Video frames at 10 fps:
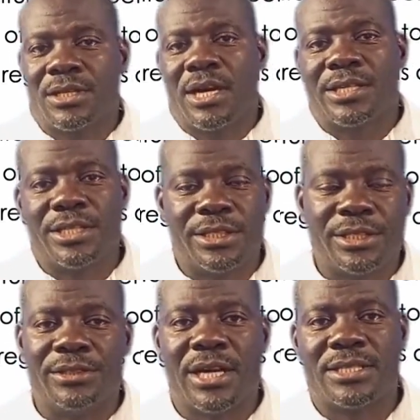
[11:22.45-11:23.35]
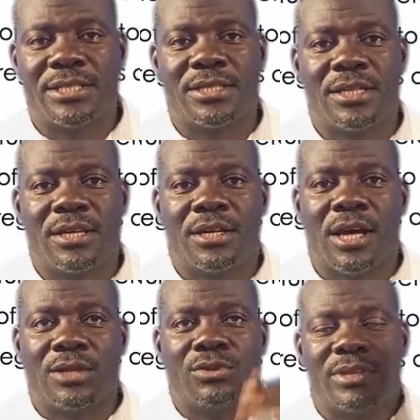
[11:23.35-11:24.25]

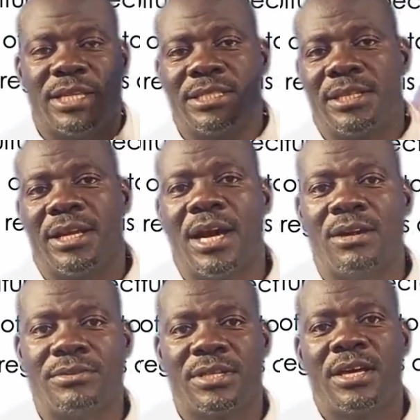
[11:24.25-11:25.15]
to thatch the house.